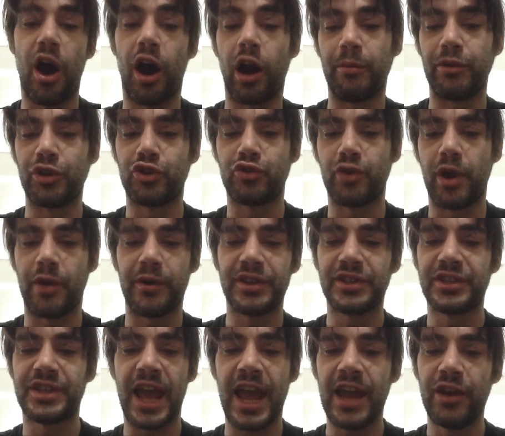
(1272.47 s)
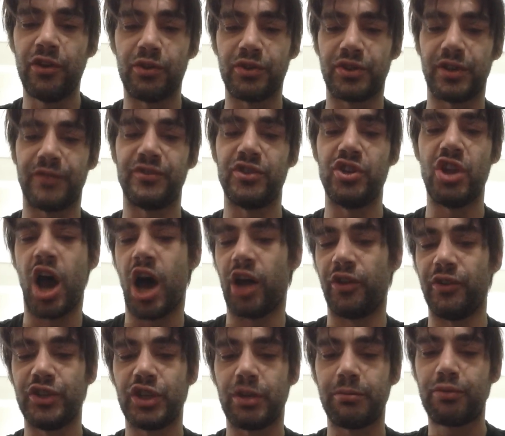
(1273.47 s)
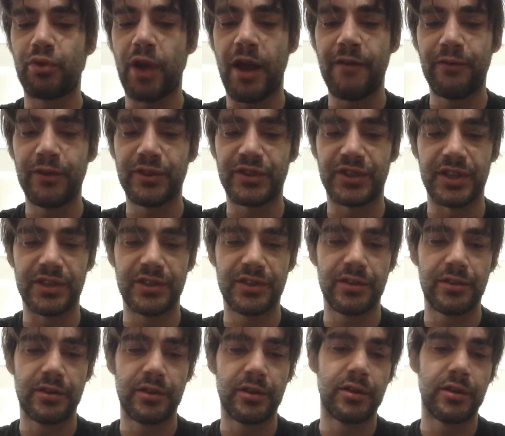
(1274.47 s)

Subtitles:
arbitrary standards of knowledge and preferences.